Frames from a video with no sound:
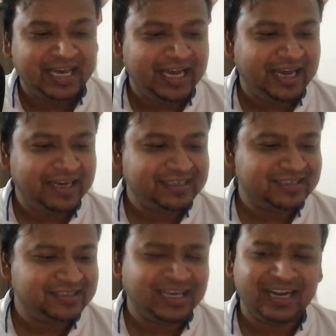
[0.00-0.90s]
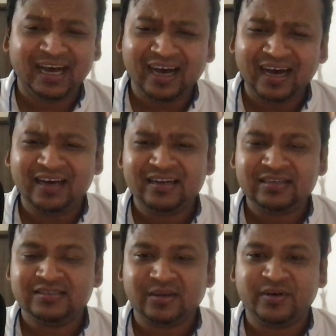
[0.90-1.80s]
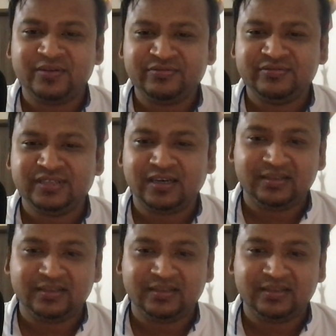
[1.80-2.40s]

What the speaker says: and there are some of the